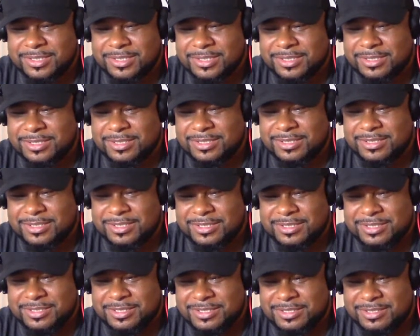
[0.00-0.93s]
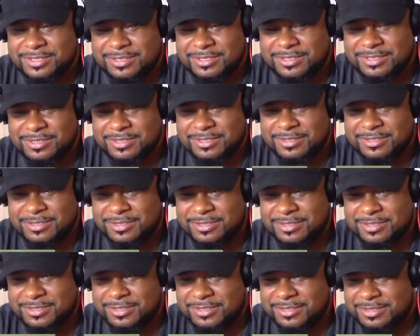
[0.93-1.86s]

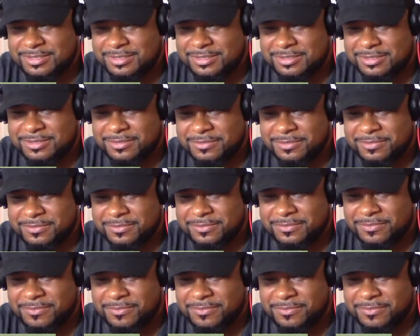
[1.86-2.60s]
(no one is talking)